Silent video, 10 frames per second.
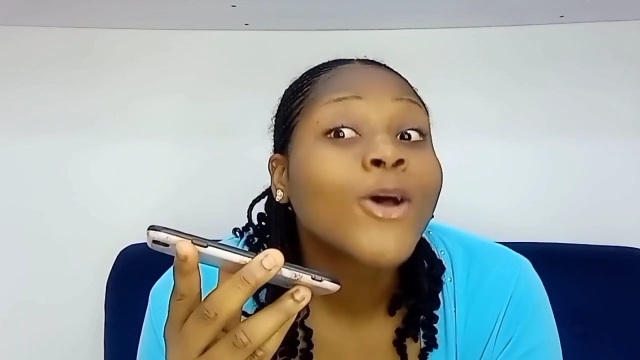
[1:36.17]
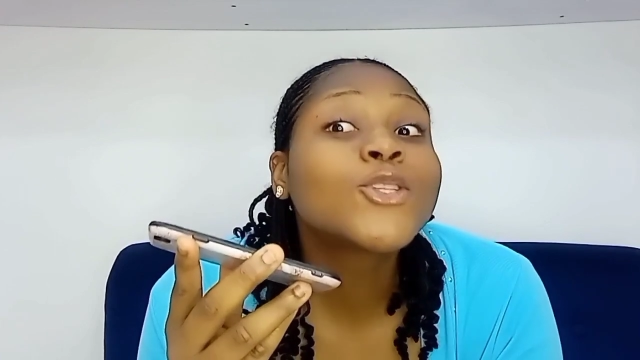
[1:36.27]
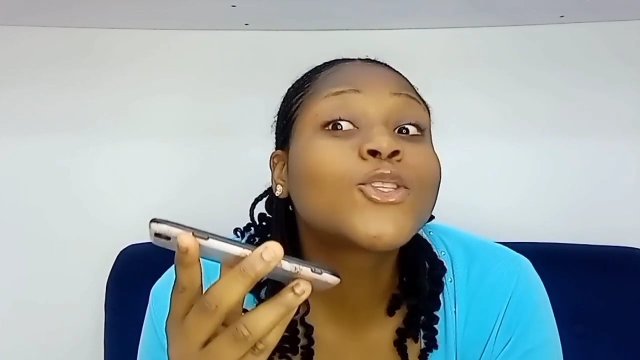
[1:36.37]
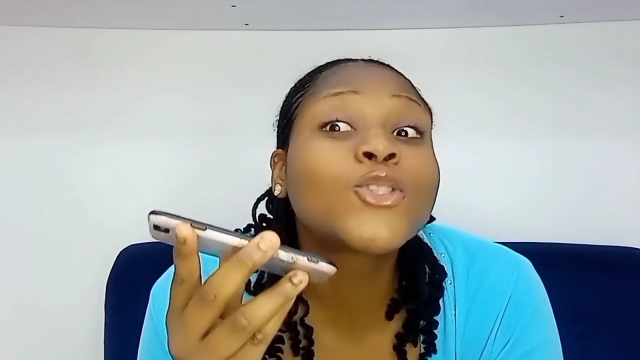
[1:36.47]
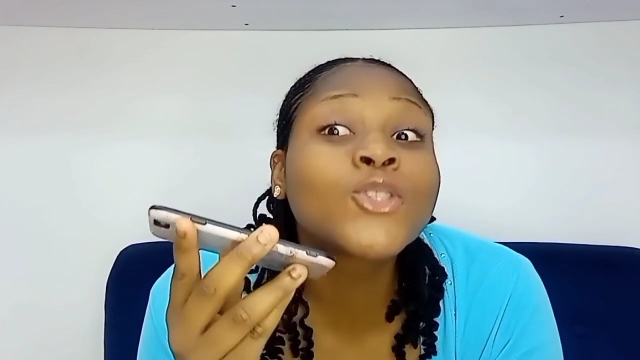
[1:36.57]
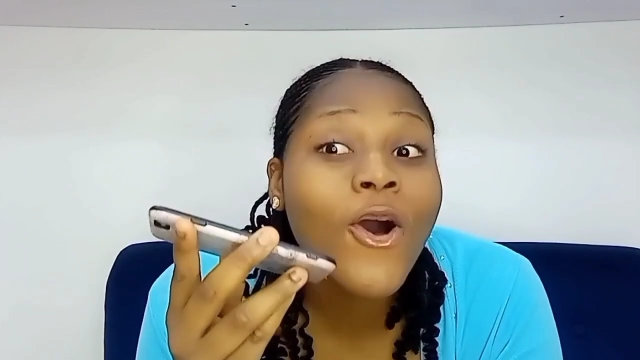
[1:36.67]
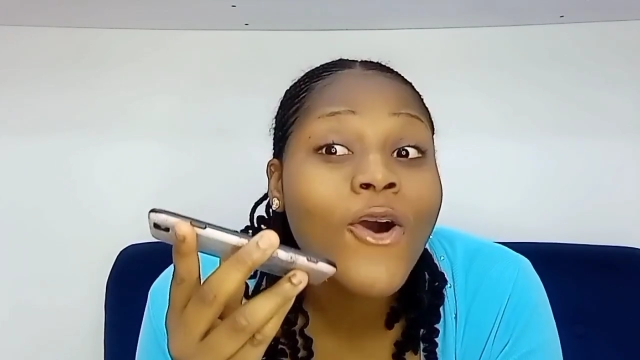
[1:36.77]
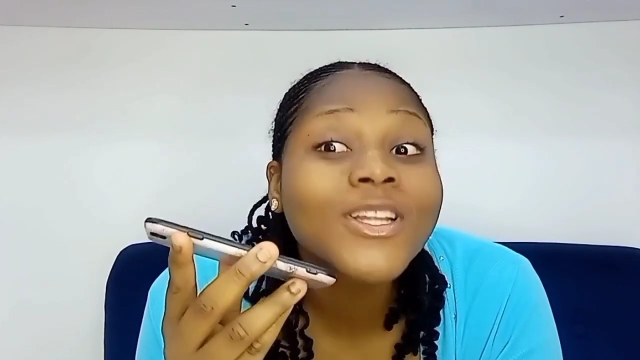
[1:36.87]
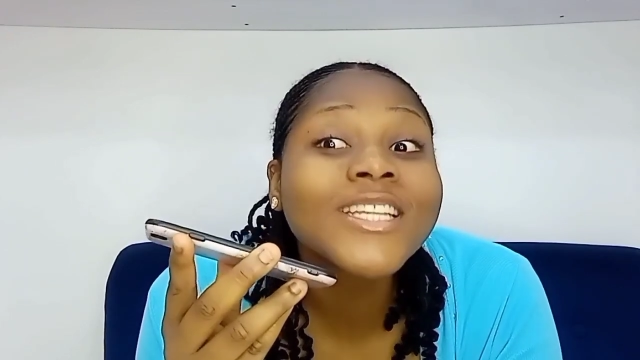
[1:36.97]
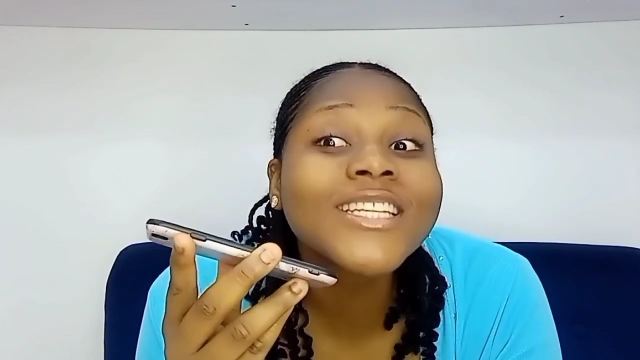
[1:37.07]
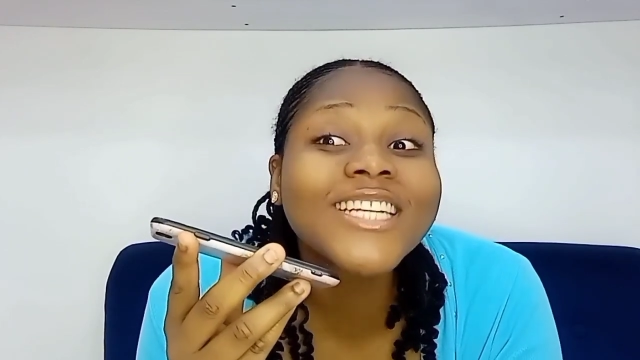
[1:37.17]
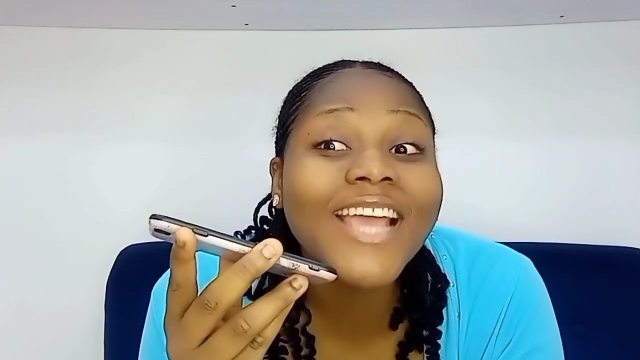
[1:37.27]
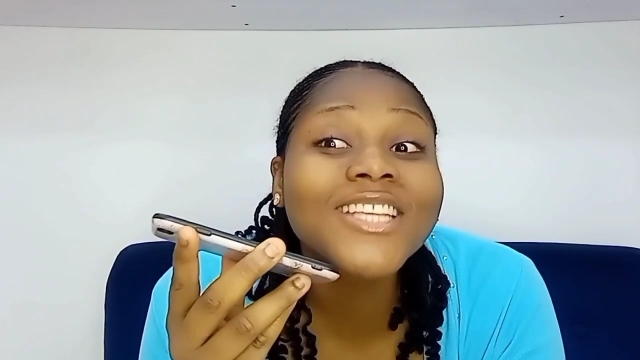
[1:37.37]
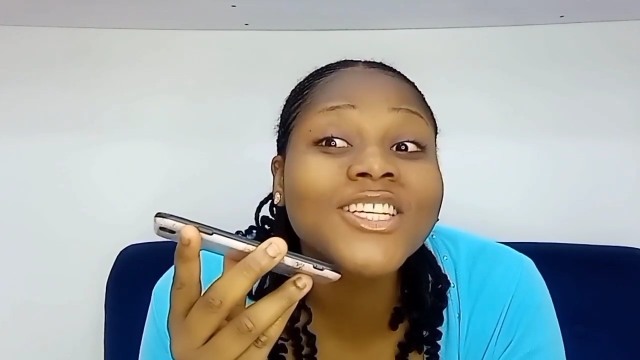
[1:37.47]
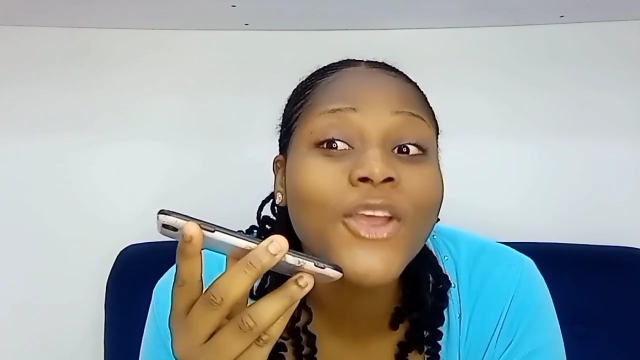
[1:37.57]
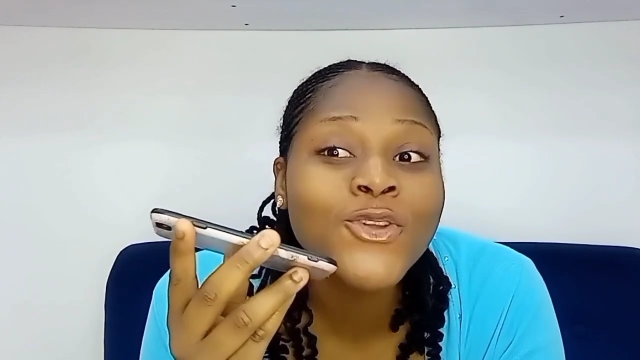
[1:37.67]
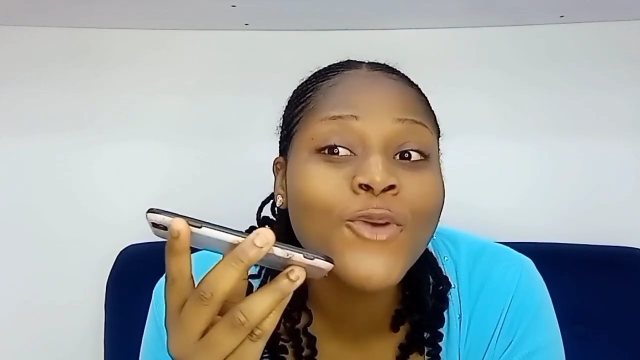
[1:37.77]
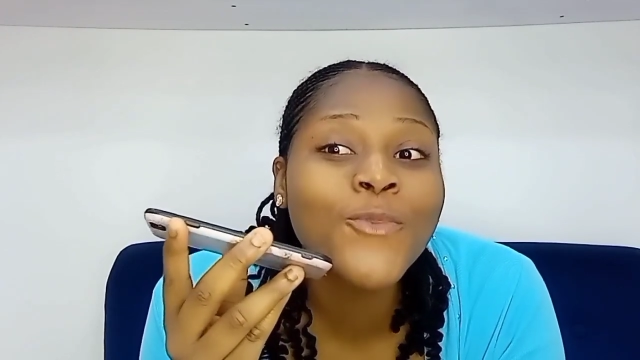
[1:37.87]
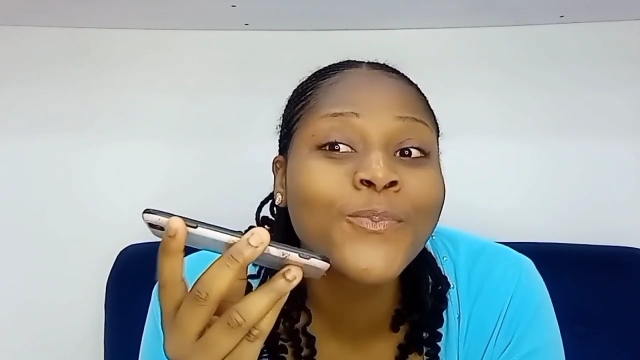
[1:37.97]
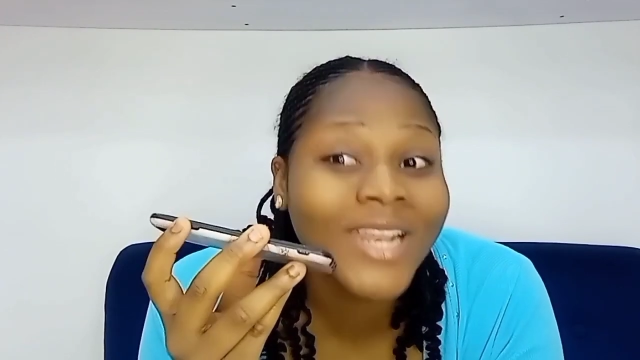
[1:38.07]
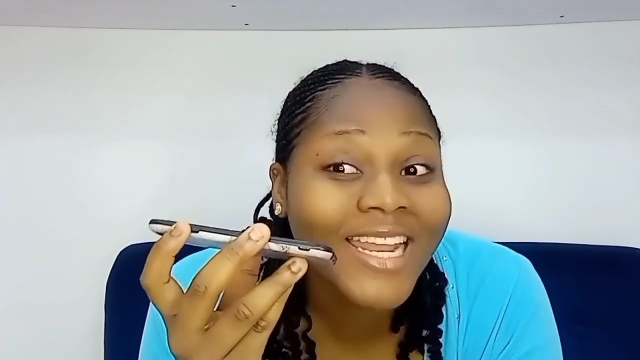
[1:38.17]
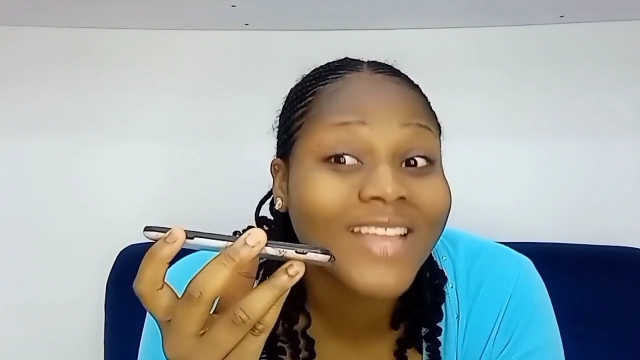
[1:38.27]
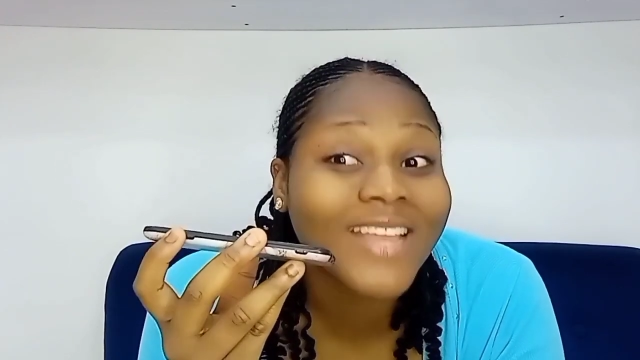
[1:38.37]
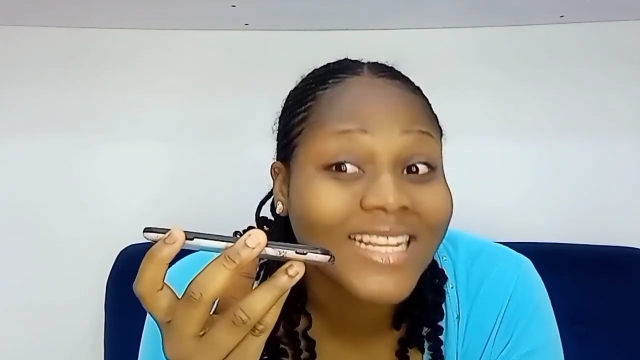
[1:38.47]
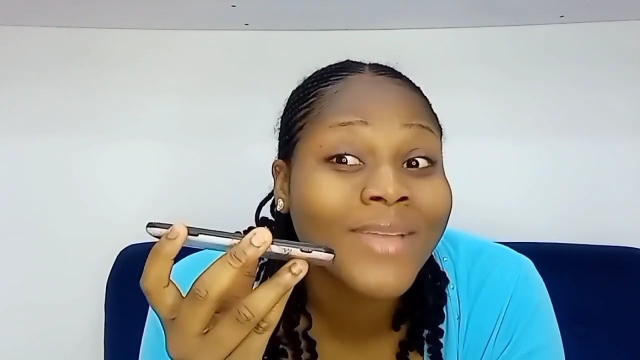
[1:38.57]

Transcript: So, Chinecheri, you believe that